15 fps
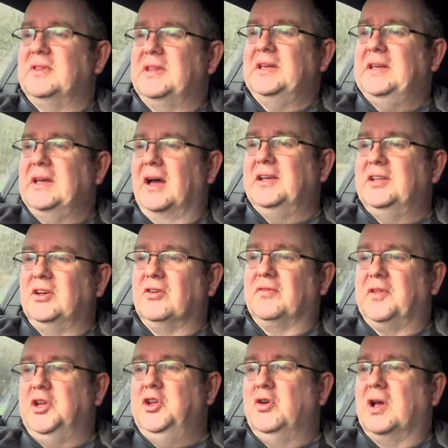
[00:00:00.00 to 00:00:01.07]
the idea
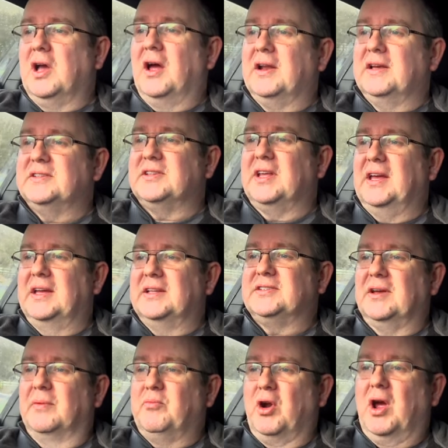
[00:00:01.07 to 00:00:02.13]
of the new car is that
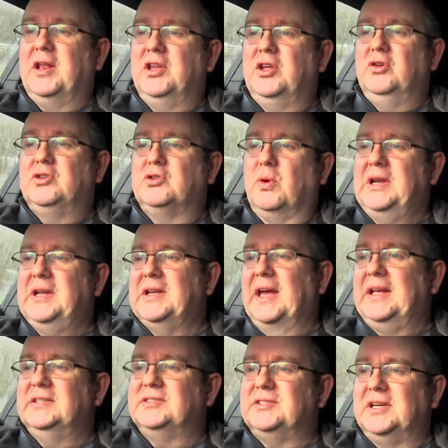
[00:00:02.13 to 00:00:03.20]
it's a brand new
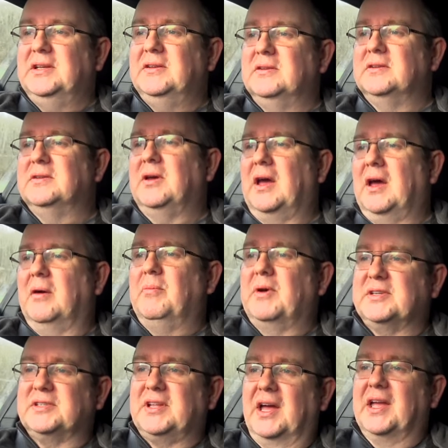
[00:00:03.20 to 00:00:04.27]
2019 uh,
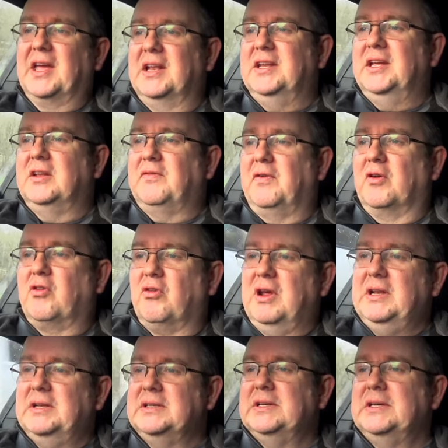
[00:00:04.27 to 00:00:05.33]
Mustang in need for
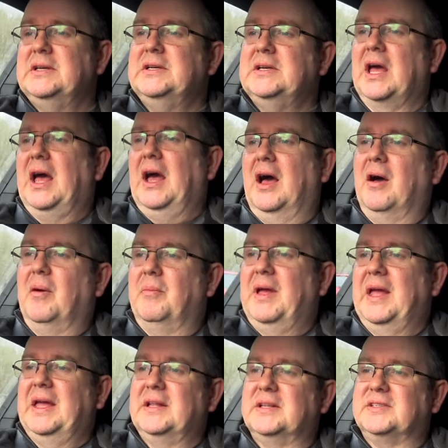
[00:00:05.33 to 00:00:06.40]
green.
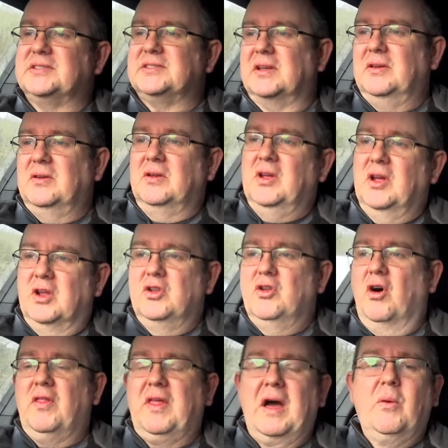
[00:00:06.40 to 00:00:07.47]
Um, it's
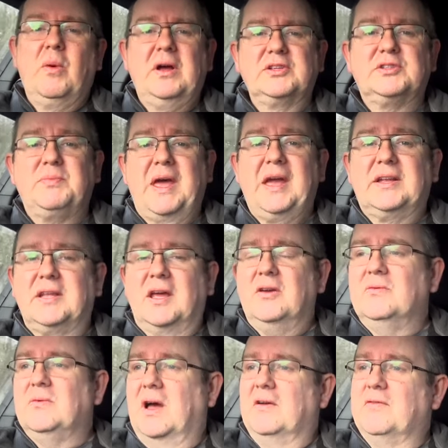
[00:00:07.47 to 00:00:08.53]
not that well specced
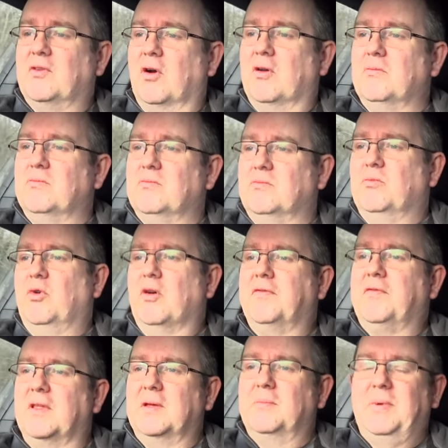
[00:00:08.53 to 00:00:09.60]
out. I've gone more
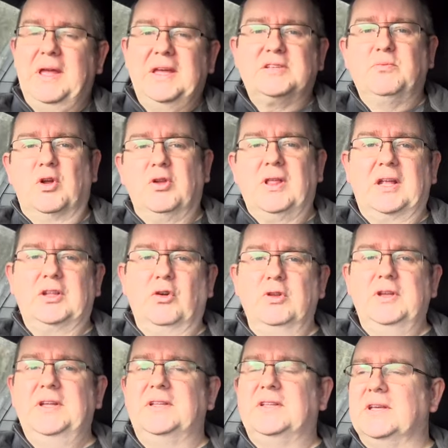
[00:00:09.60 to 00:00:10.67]
for the base model. I
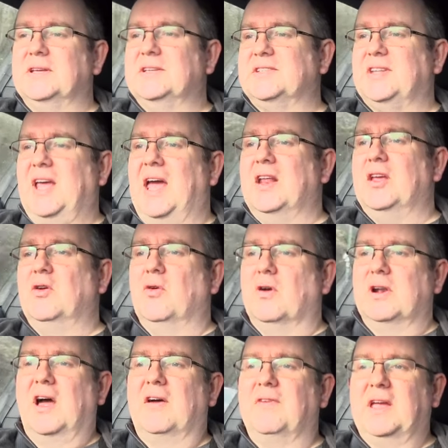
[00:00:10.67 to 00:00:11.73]
don't need the stereo
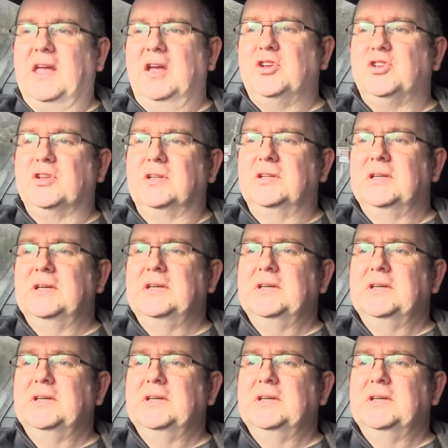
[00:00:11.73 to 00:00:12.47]
or navigation,